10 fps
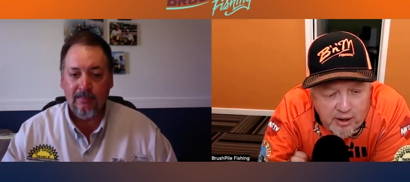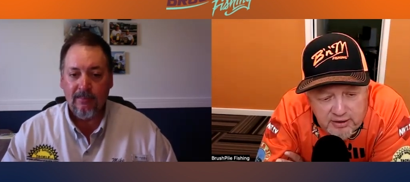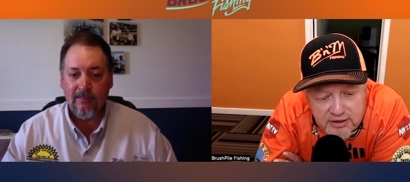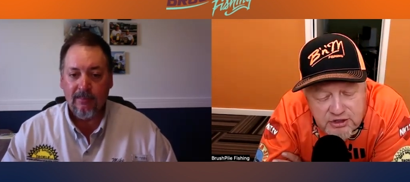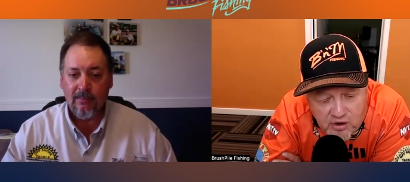
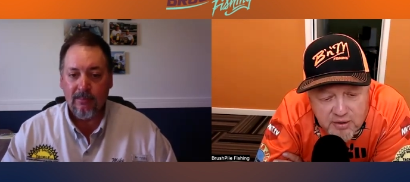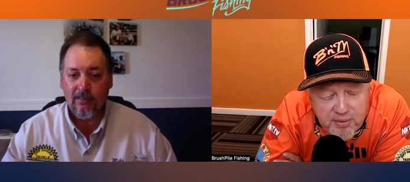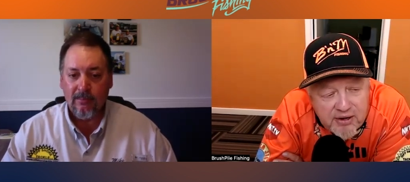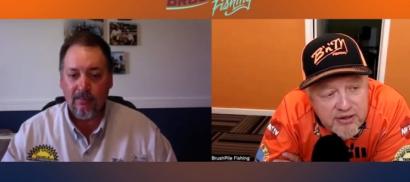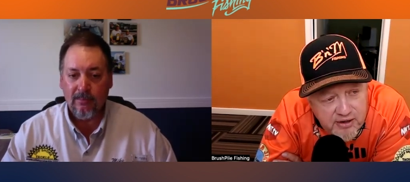Speaker 1: Let's talk
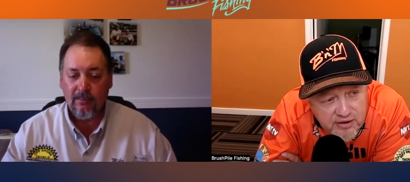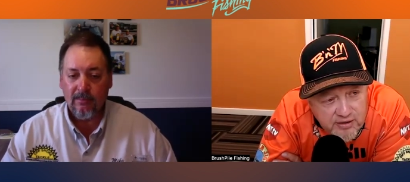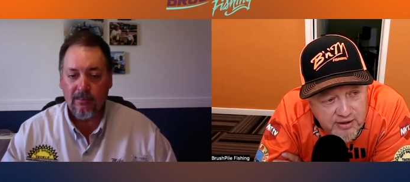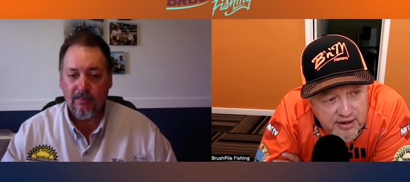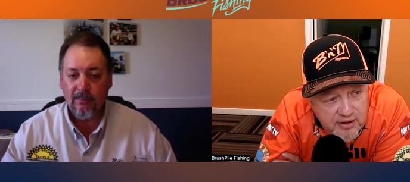about Deer
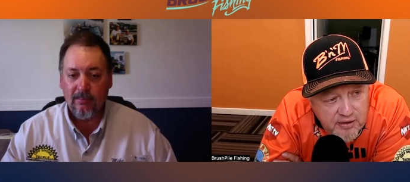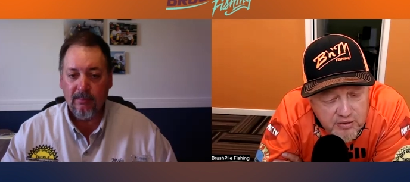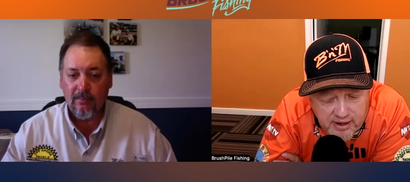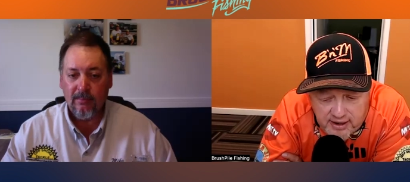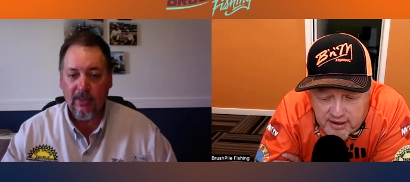Creek,
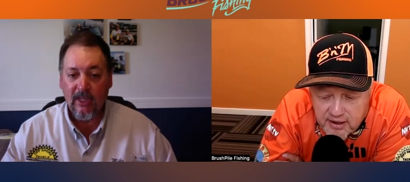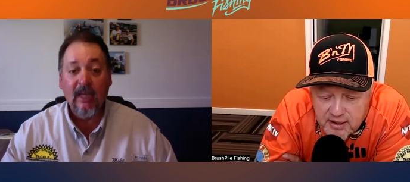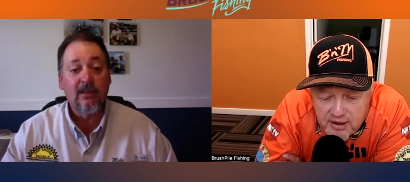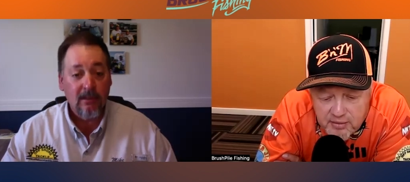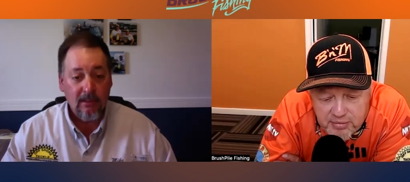okay?
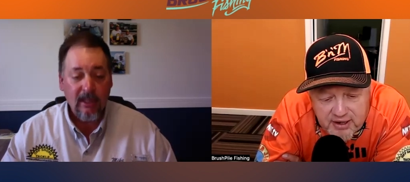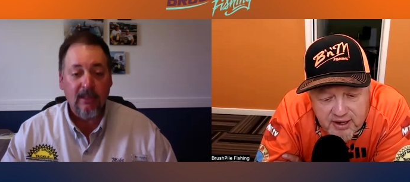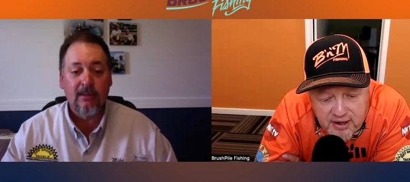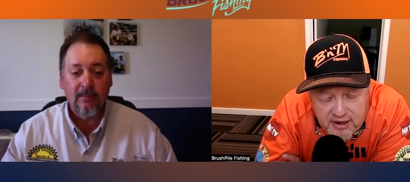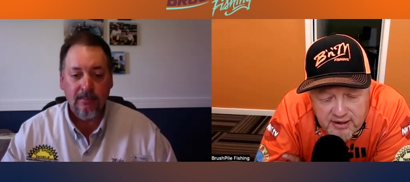Yes.
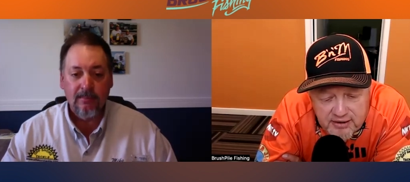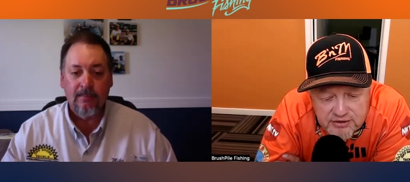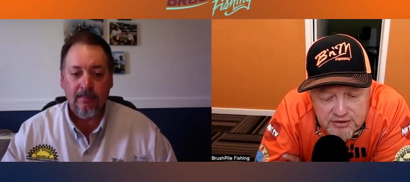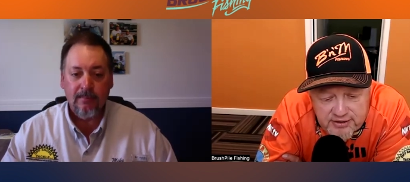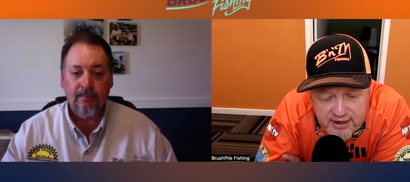
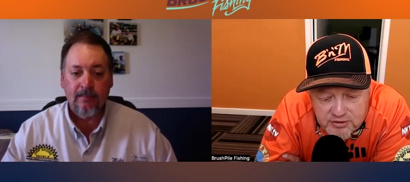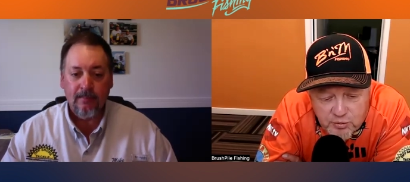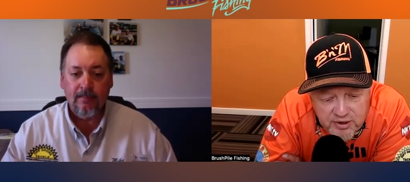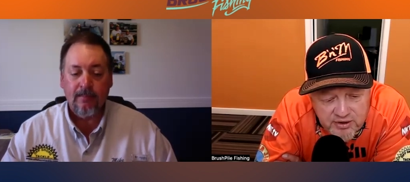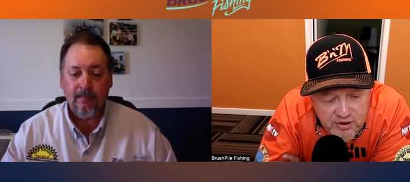Because yes. that's
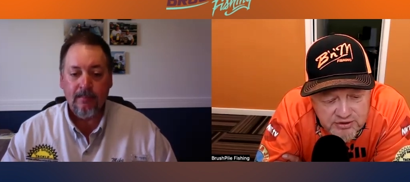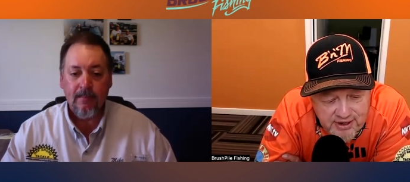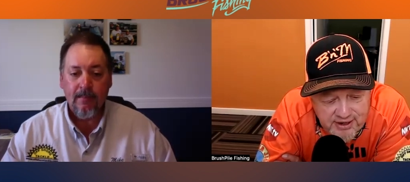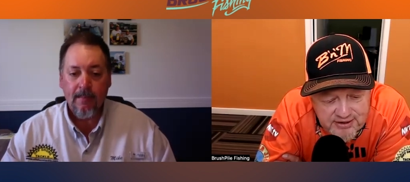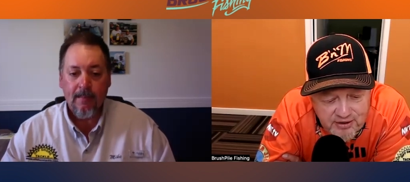one of those
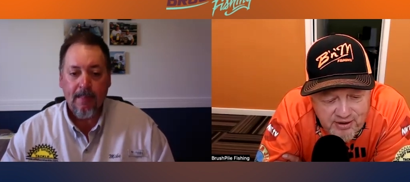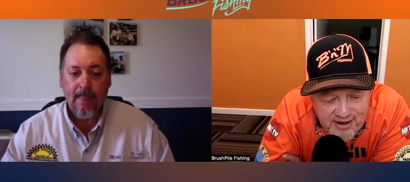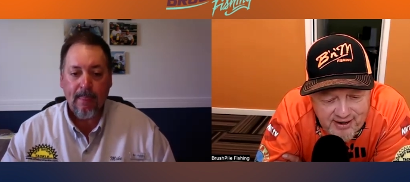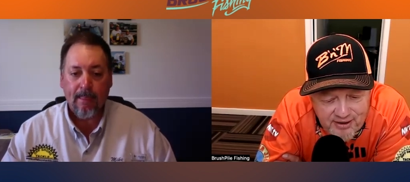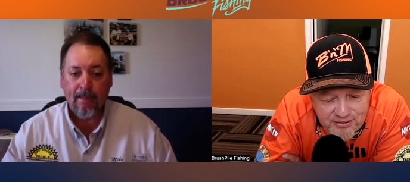lakes in
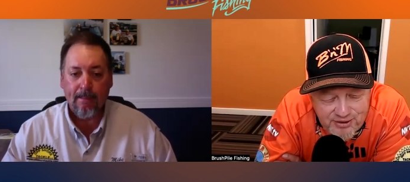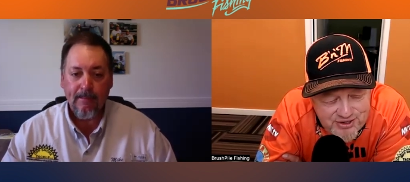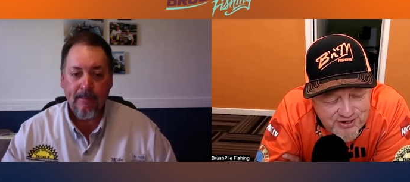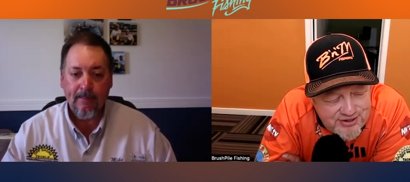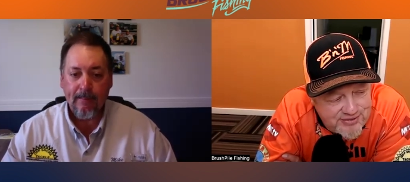Ohio you
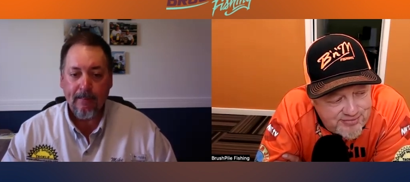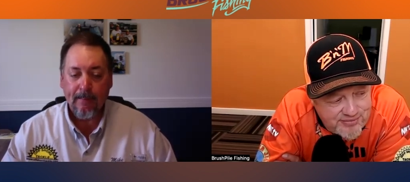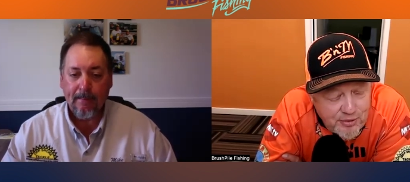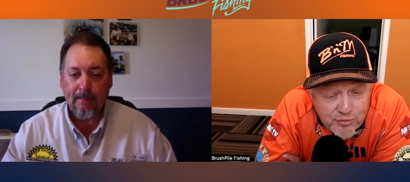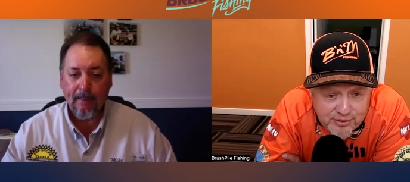just
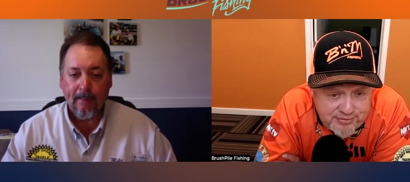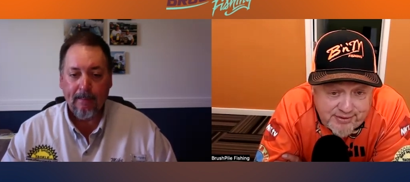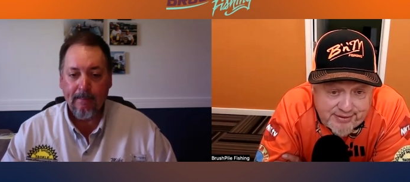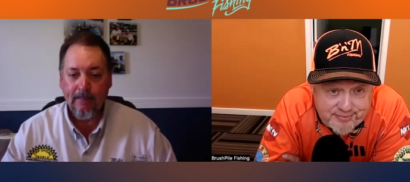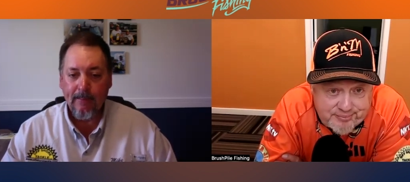you re-
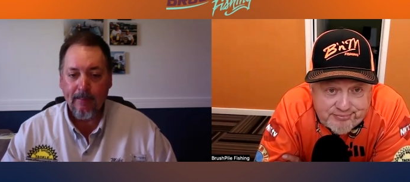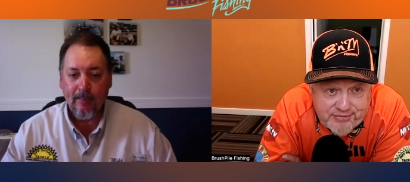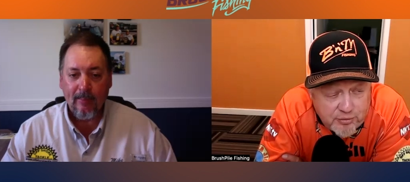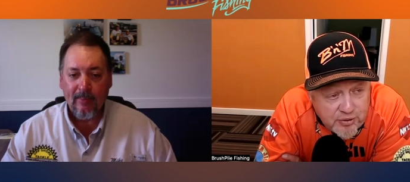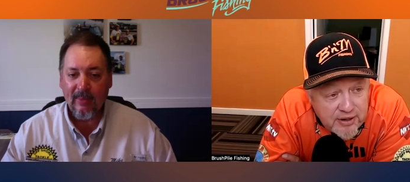
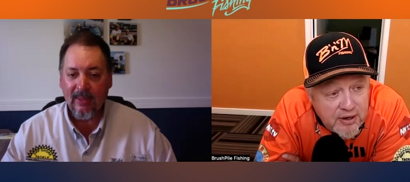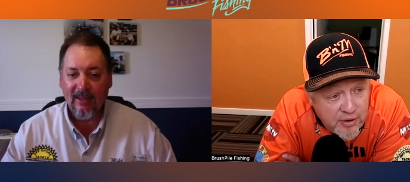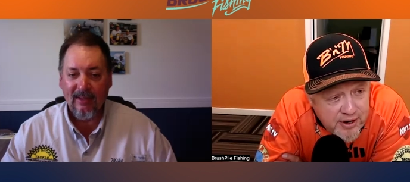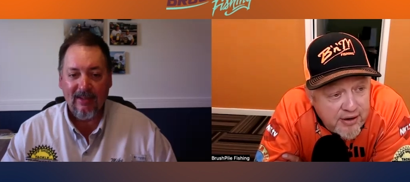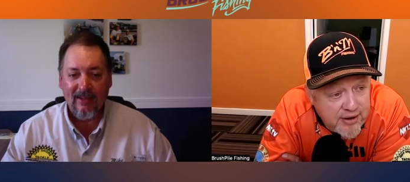you really
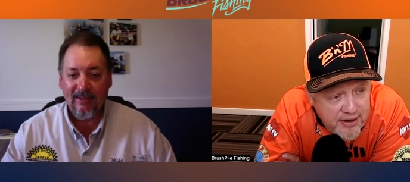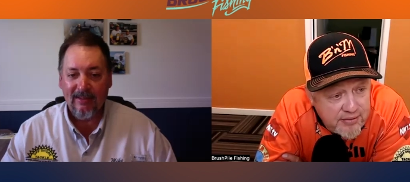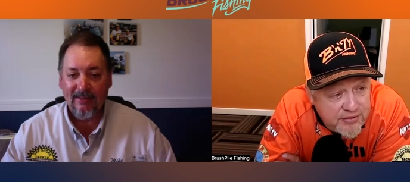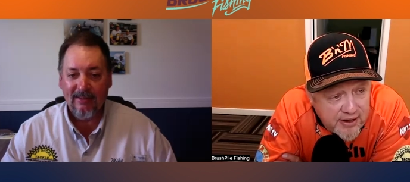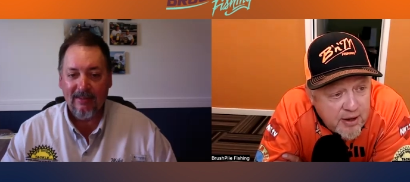don't hear
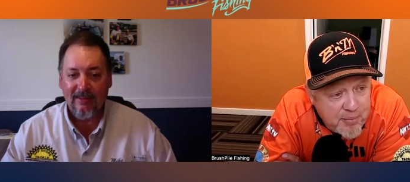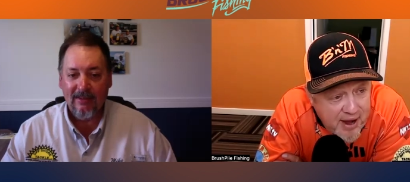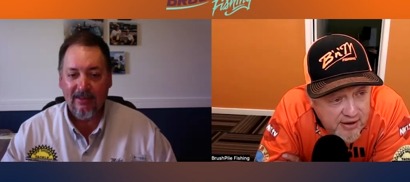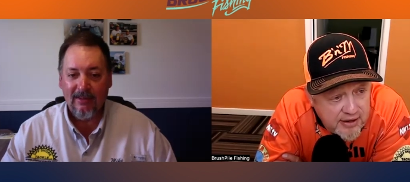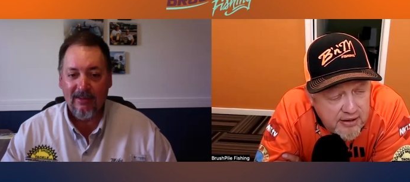anything
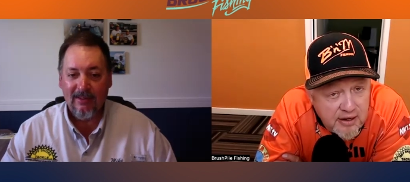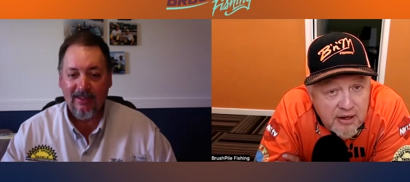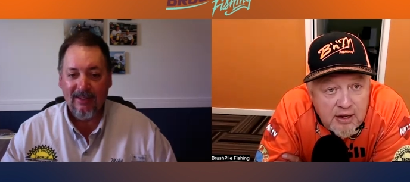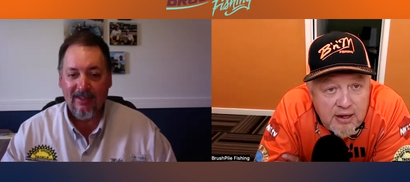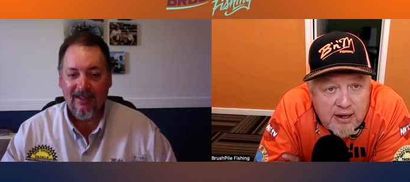about it.
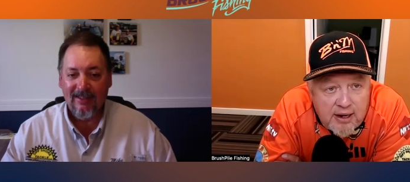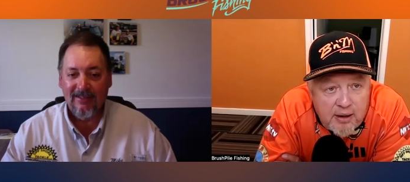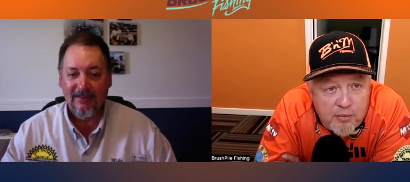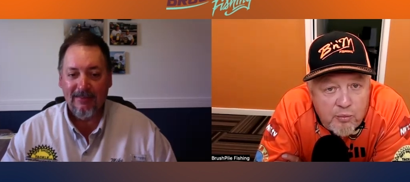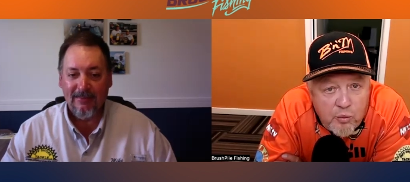
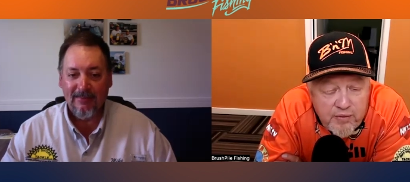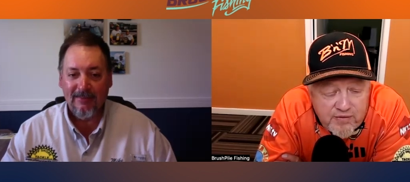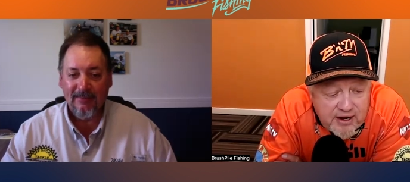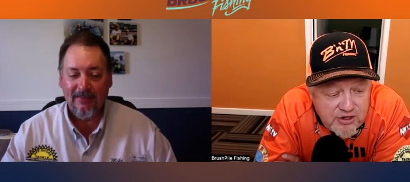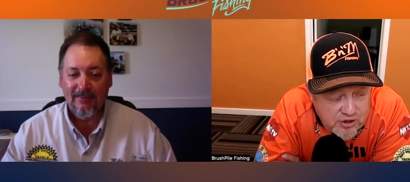Um,
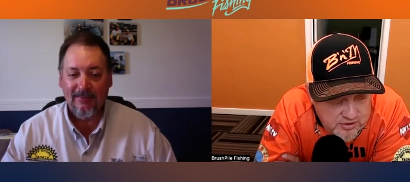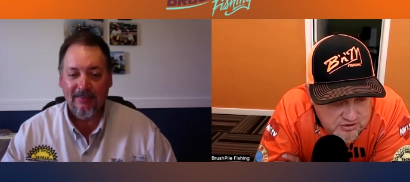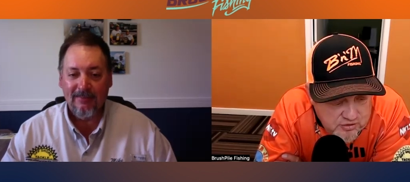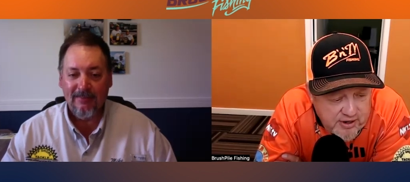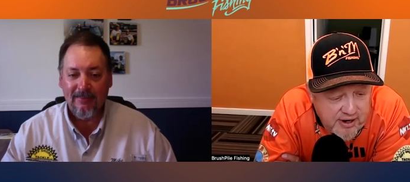we've got a show
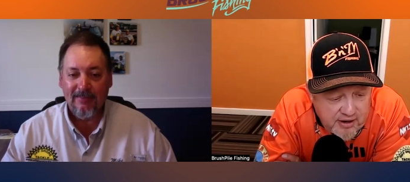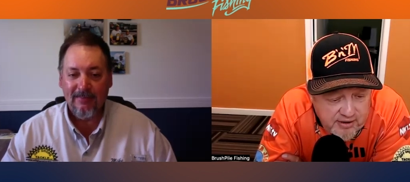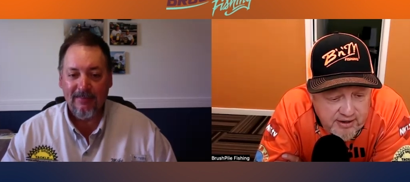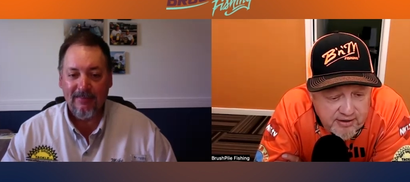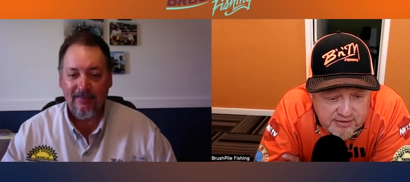that's going to
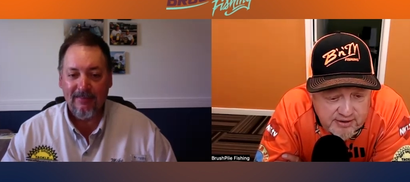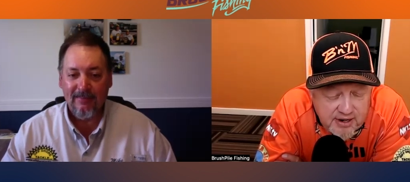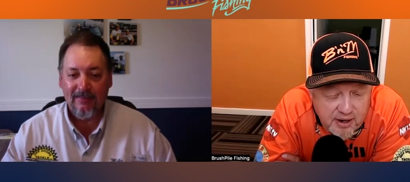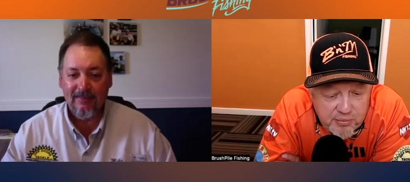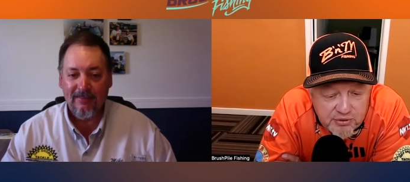air here in
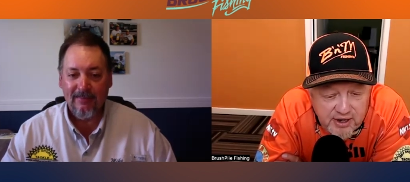a couple